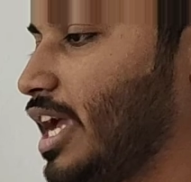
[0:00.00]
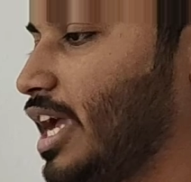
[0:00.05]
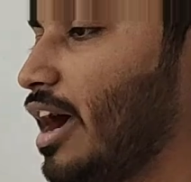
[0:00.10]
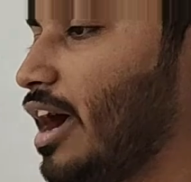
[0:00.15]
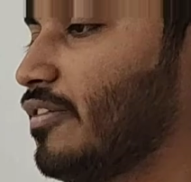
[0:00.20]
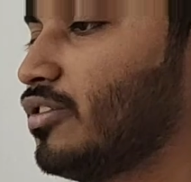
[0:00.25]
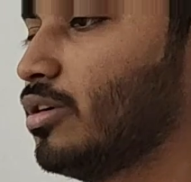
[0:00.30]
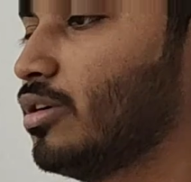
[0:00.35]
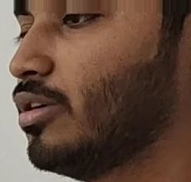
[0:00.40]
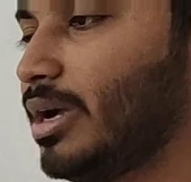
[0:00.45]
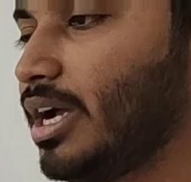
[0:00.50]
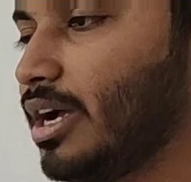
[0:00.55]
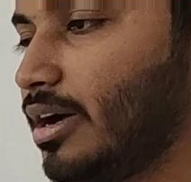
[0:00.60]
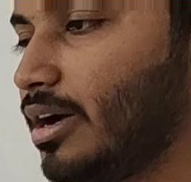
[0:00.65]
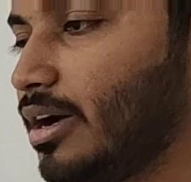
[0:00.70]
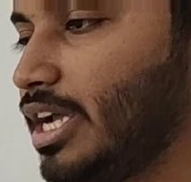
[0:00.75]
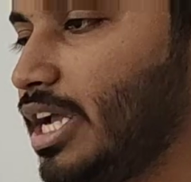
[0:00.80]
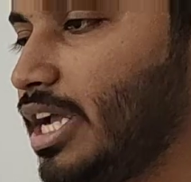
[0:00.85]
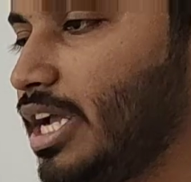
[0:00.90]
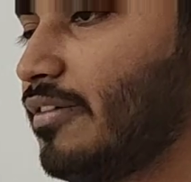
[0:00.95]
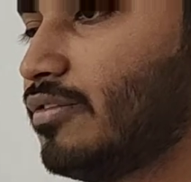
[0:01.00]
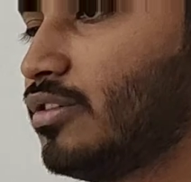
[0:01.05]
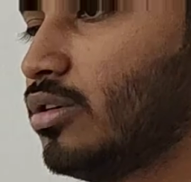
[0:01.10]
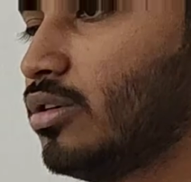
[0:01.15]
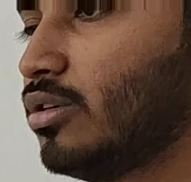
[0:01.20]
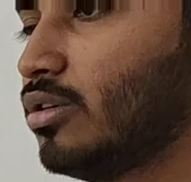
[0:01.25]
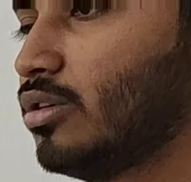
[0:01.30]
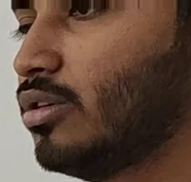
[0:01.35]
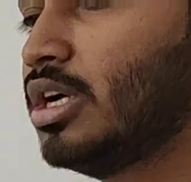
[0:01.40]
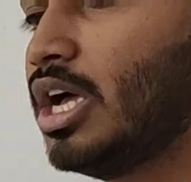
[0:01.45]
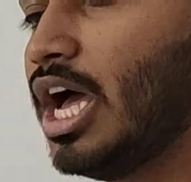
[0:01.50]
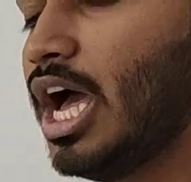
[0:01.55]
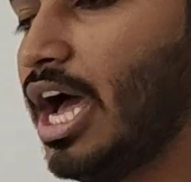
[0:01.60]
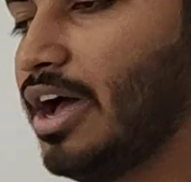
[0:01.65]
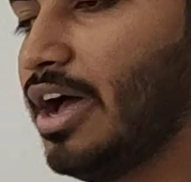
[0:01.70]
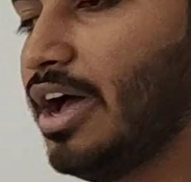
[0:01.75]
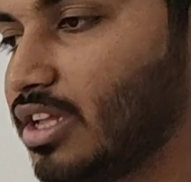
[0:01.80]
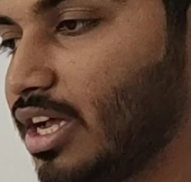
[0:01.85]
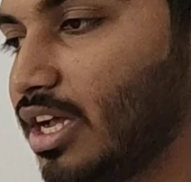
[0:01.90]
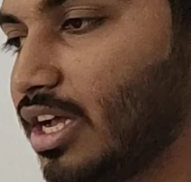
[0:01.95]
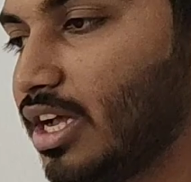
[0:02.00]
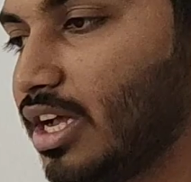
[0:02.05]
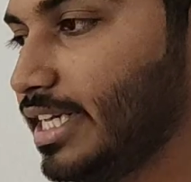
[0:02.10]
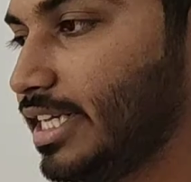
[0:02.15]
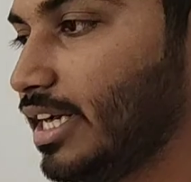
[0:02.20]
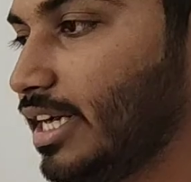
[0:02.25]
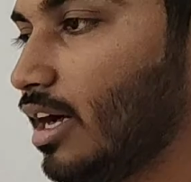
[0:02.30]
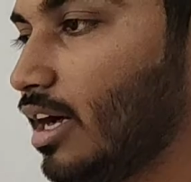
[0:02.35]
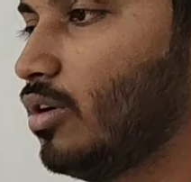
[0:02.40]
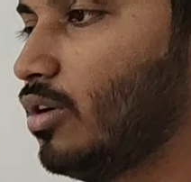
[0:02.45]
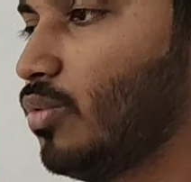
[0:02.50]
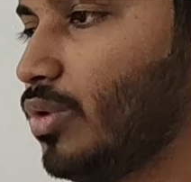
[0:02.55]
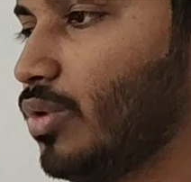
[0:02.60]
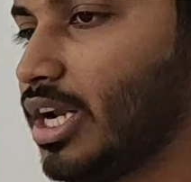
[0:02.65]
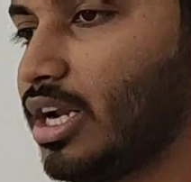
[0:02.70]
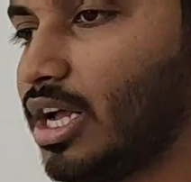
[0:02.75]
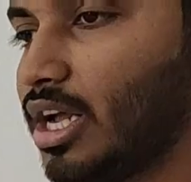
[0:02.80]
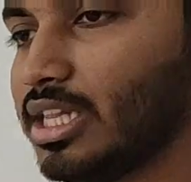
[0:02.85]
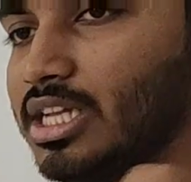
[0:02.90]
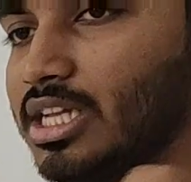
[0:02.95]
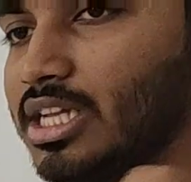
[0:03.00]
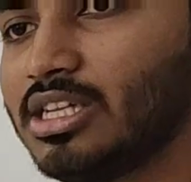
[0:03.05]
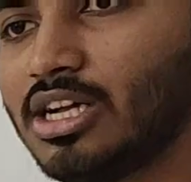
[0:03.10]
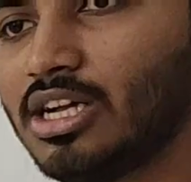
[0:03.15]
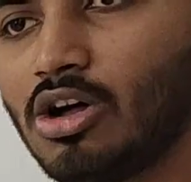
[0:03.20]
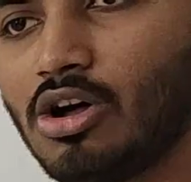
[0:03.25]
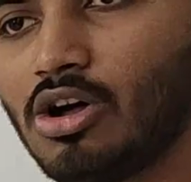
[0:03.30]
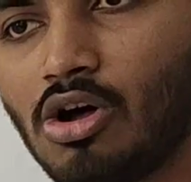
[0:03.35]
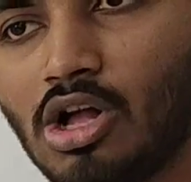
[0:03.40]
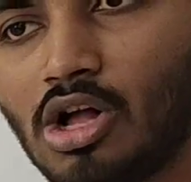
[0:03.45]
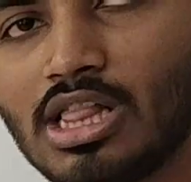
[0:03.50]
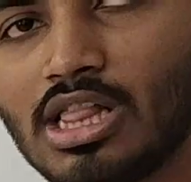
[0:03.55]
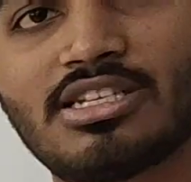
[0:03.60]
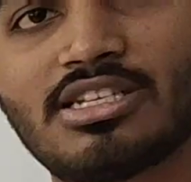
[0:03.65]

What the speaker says: have to have the idea where all the